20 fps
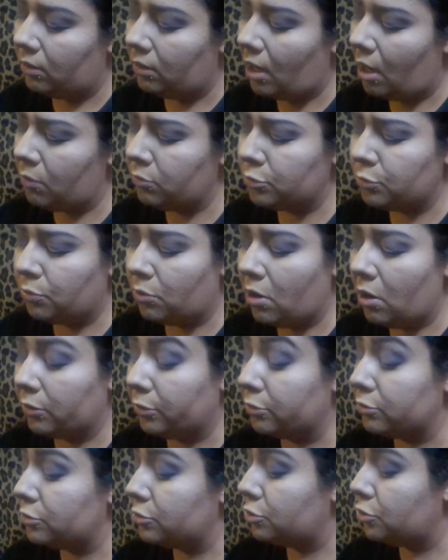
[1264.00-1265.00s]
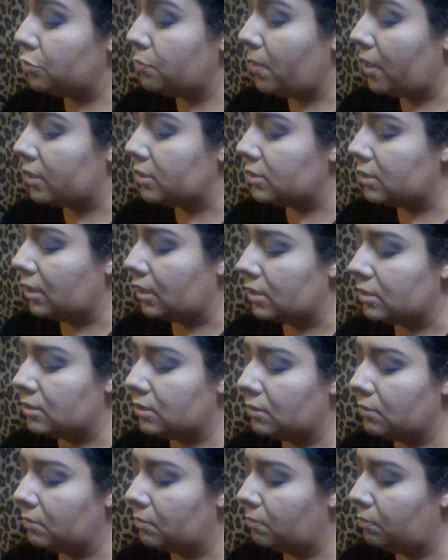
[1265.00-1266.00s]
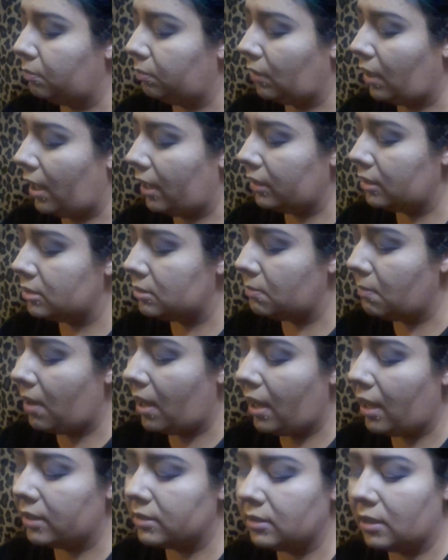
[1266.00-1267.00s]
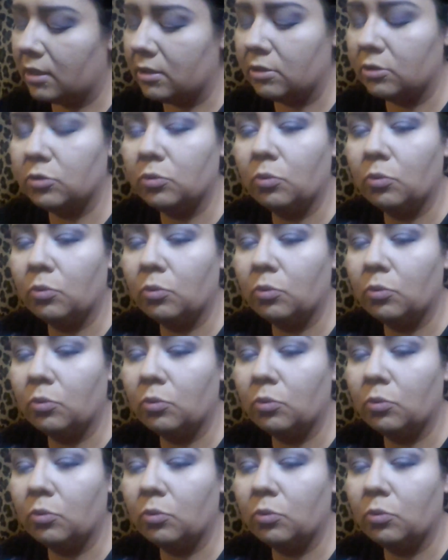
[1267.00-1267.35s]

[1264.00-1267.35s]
I was wrong. There's two matte shades. The black is matte and this